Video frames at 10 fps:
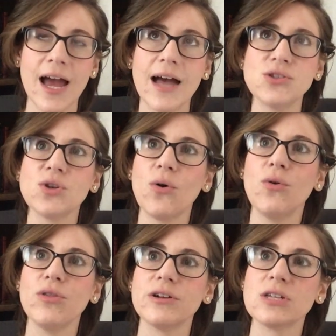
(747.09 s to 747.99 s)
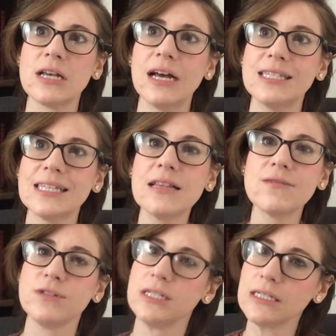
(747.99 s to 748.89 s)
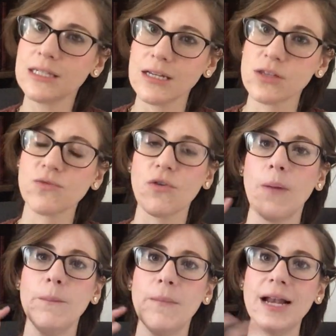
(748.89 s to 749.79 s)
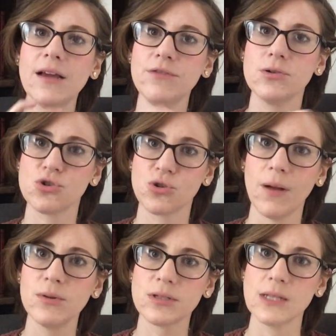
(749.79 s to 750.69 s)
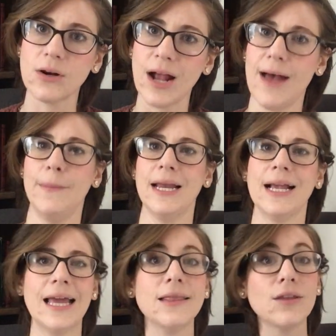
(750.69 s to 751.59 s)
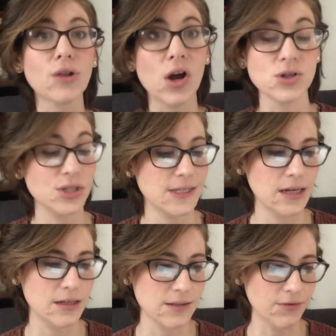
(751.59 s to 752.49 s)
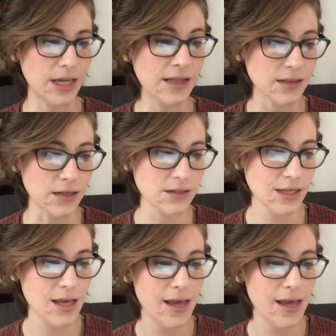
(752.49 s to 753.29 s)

and so there's a, sense of distance from many of those troubles that are happening in the large cities of England.